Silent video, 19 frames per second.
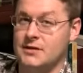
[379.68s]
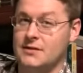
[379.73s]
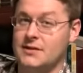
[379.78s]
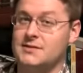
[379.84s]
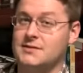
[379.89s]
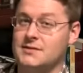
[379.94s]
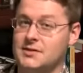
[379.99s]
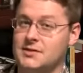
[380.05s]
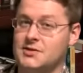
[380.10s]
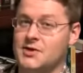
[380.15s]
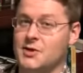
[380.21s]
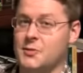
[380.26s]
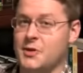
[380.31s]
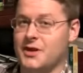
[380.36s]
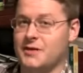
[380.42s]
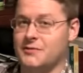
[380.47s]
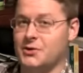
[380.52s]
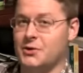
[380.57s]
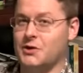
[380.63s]
This is
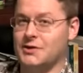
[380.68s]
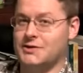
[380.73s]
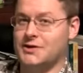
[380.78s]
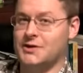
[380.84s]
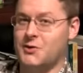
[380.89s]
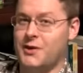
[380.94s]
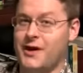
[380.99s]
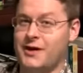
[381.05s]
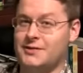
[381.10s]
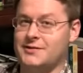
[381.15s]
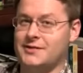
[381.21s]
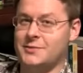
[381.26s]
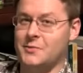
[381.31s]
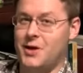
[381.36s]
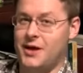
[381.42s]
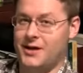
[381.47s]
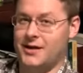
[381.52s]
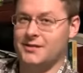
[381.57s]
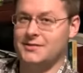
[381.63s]
assuming, of course, that you actually
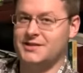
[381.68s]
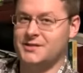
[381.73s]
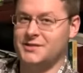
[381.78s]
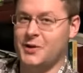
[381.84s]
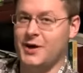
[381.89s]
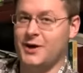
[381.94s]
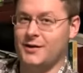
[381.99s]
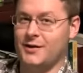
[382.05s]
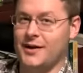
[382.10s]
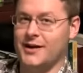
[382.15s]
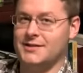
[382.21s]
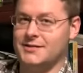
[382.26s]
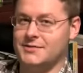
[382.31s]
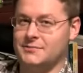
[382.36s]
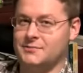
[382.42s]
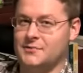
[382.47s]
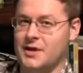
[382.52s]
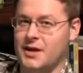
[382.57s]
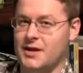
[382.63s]
make it to paradise.